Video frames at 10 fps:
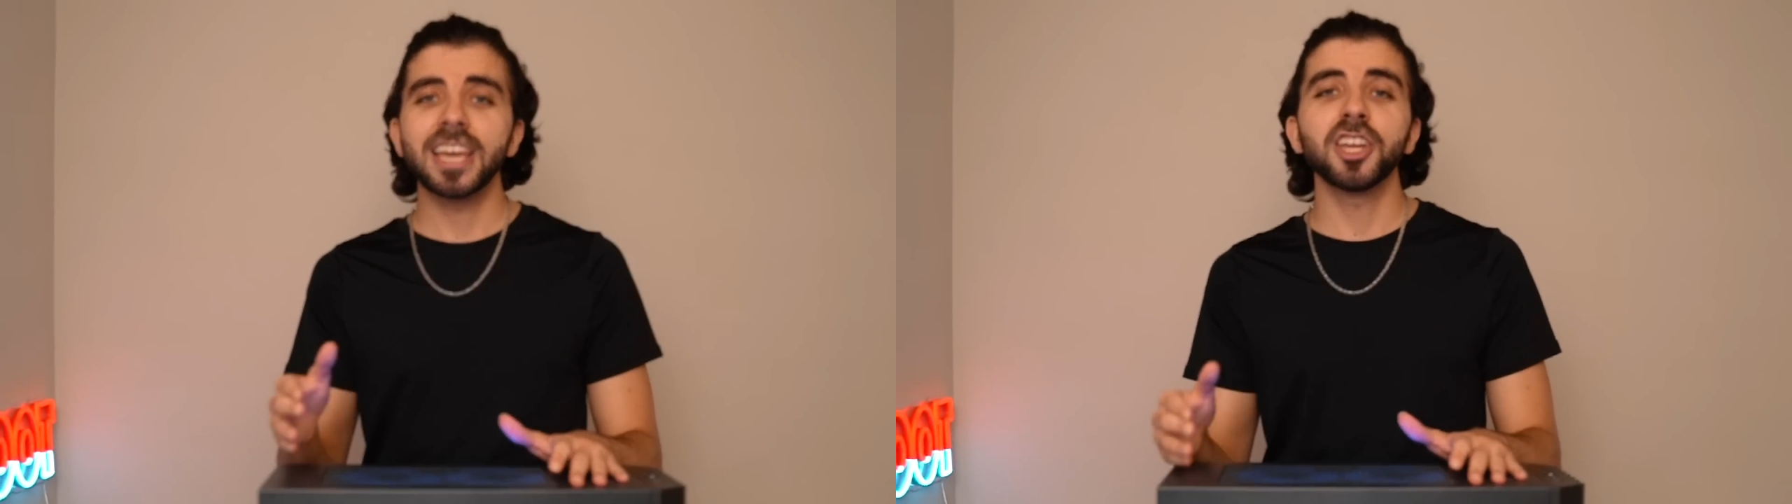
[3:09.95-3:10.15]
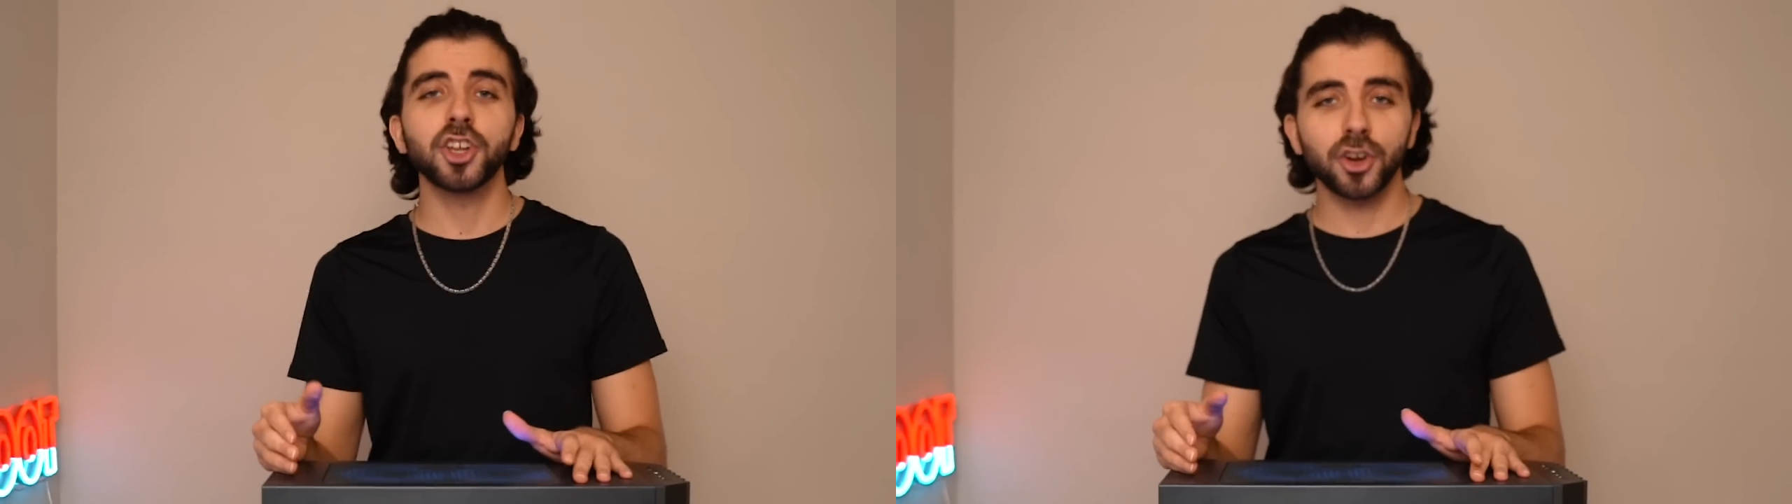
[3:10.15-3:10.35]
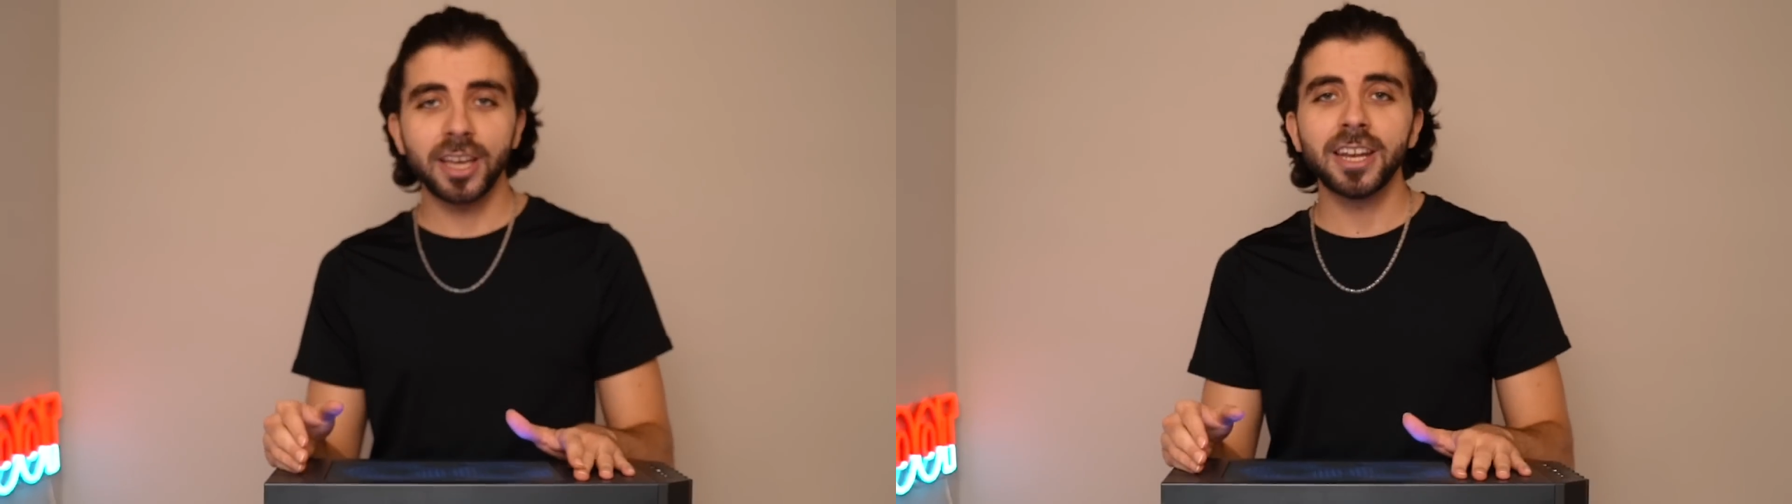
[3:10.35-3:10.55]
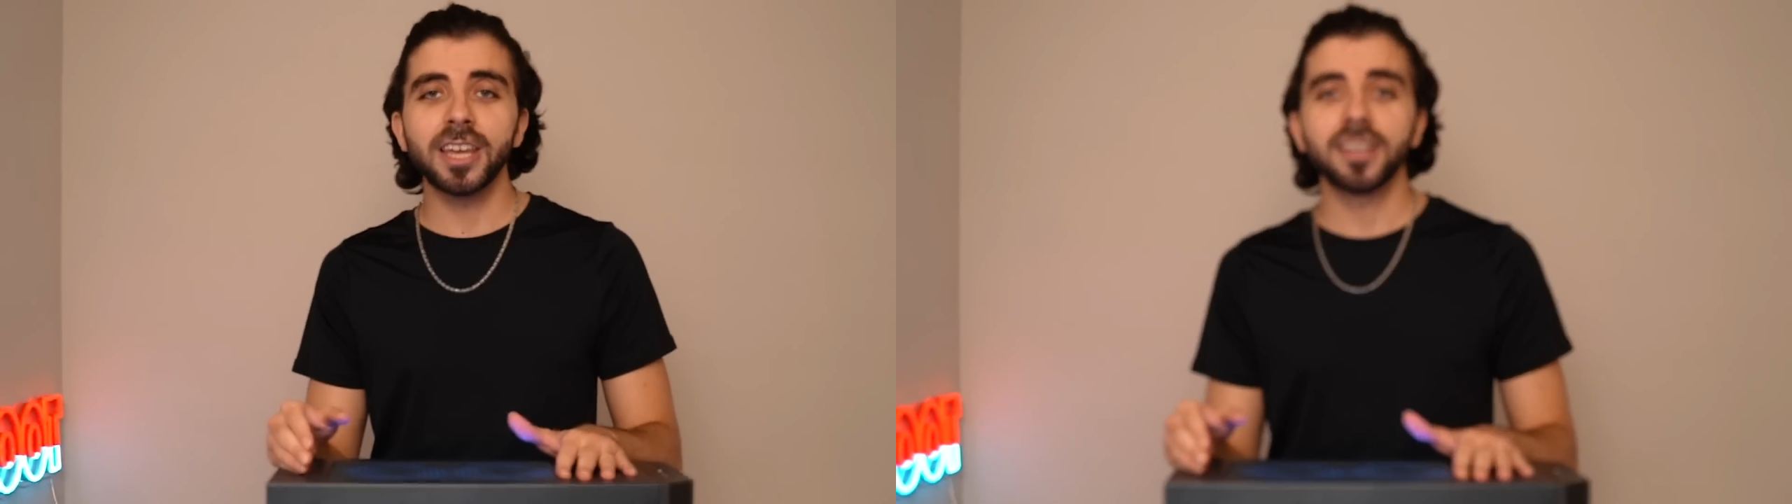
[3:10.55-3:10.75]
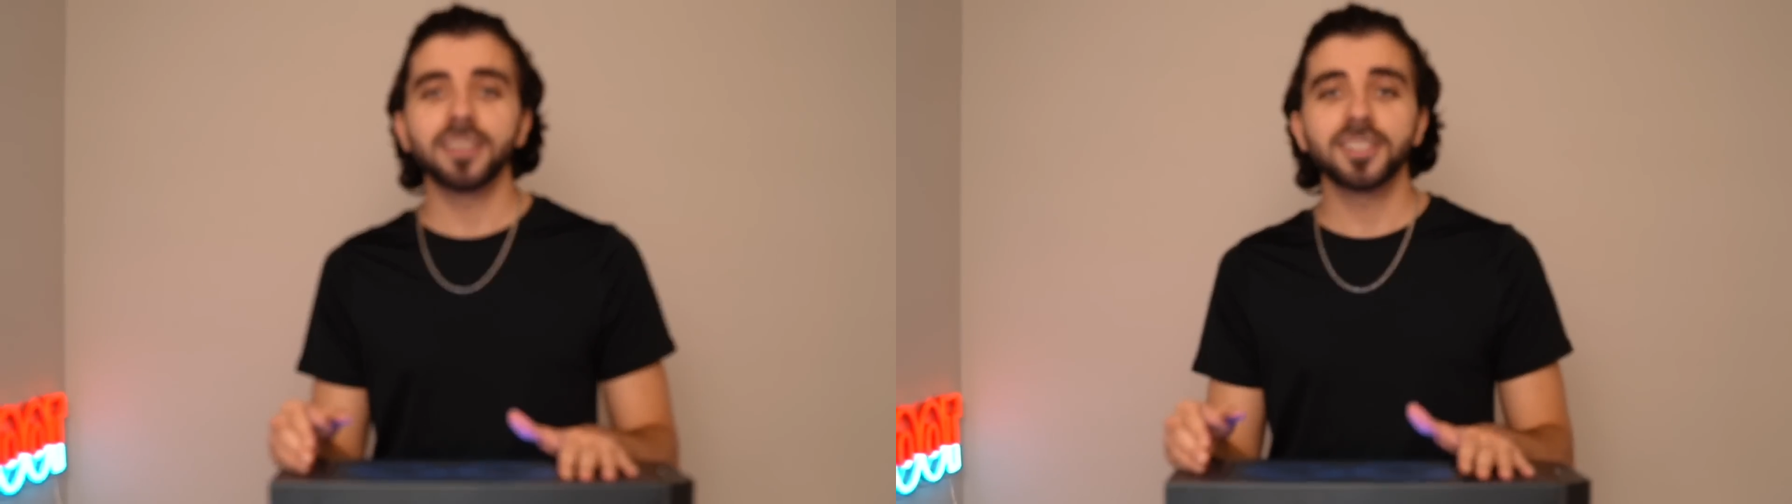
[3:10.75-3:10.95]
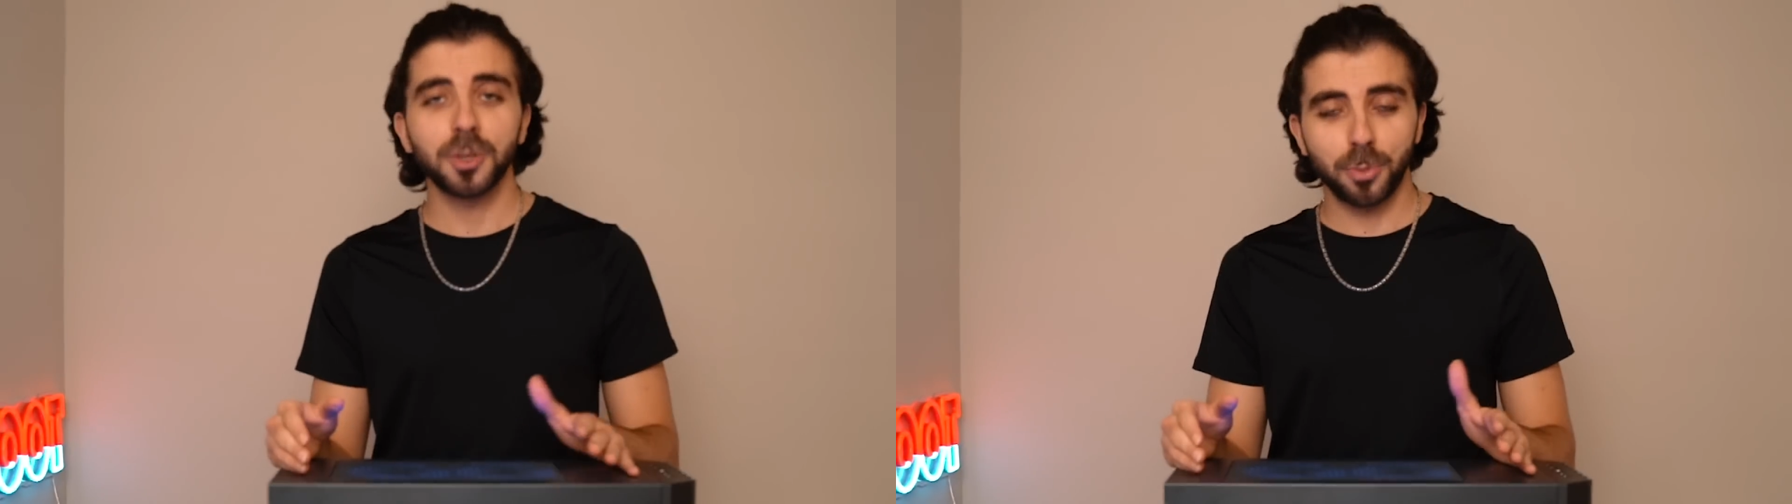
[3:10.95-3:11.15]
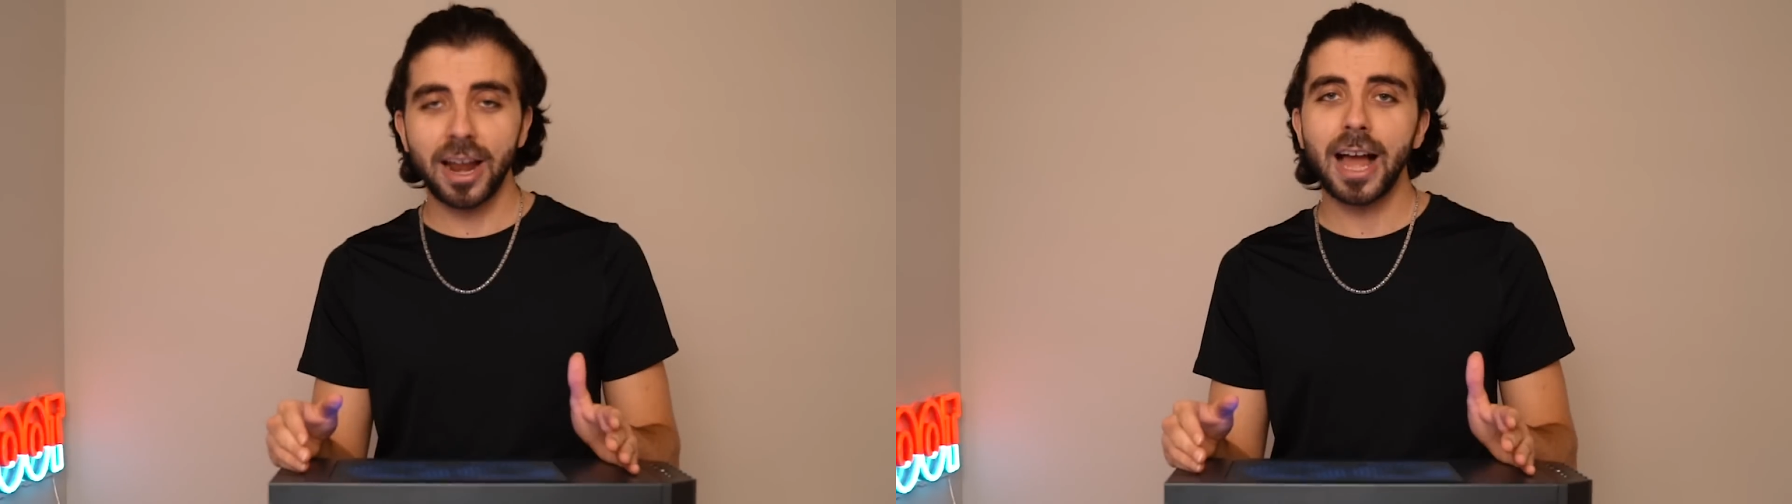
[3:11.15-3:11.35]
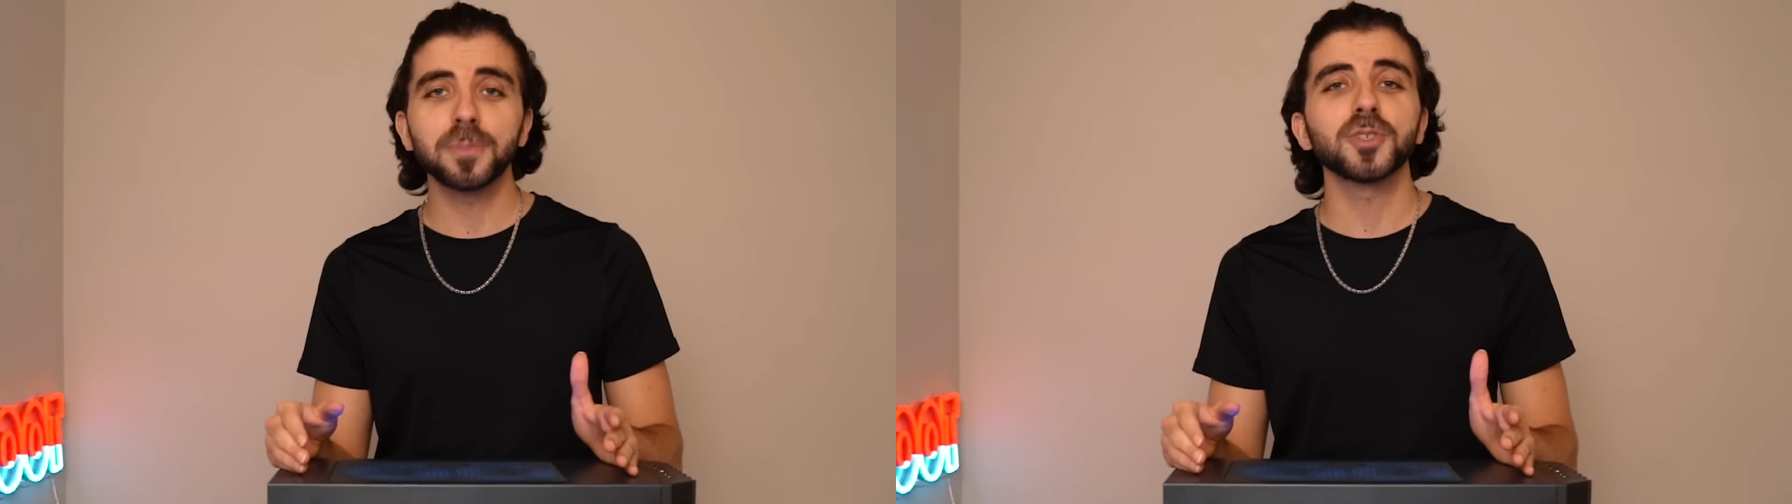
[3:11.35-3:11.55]
and you're in it to
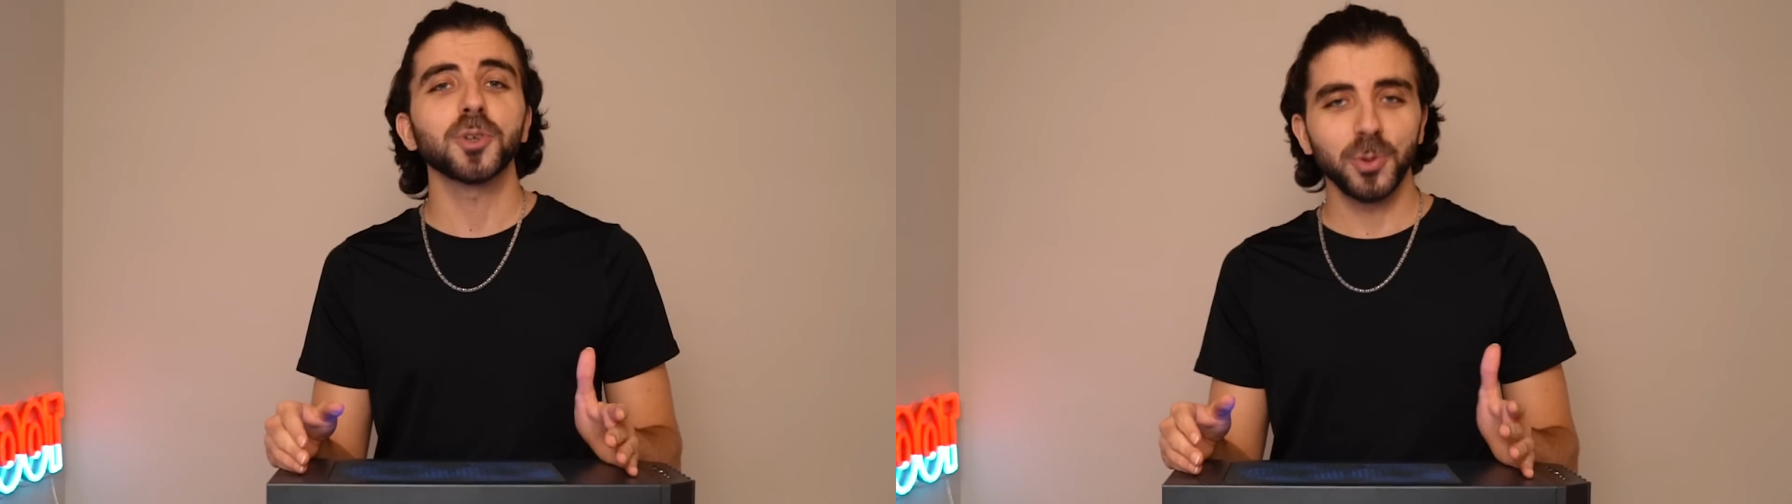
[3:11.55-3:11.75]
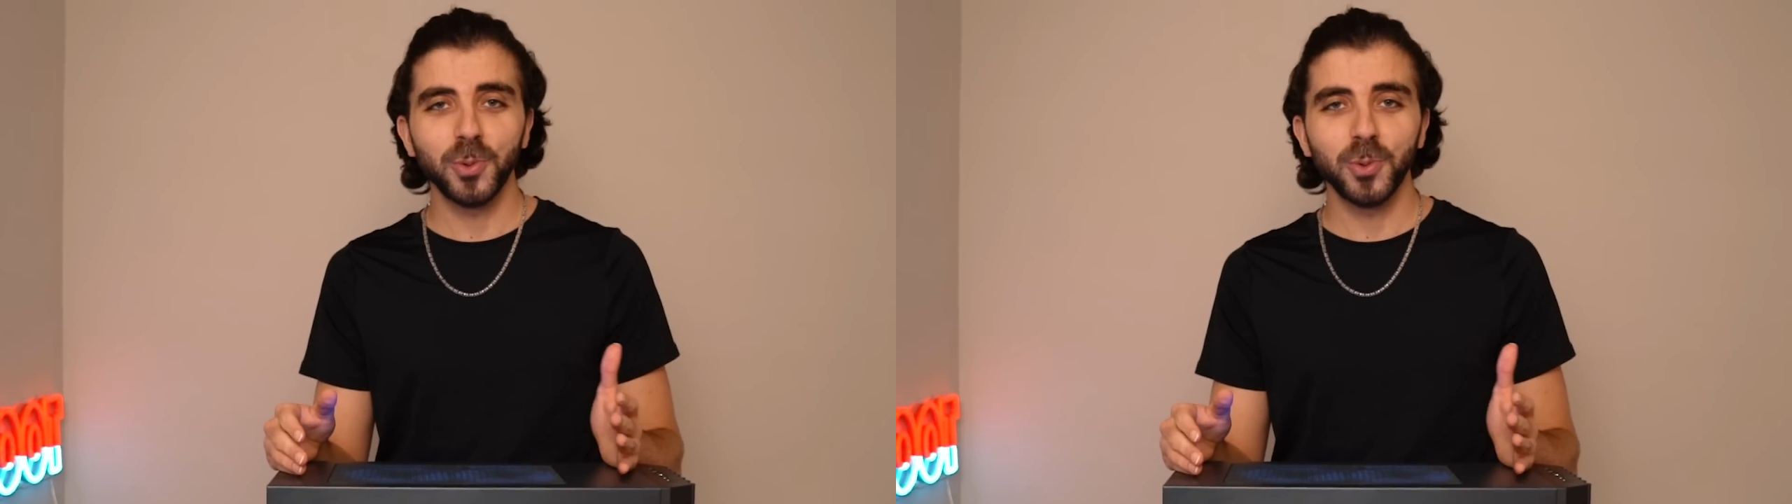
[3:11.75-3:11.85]
perhaps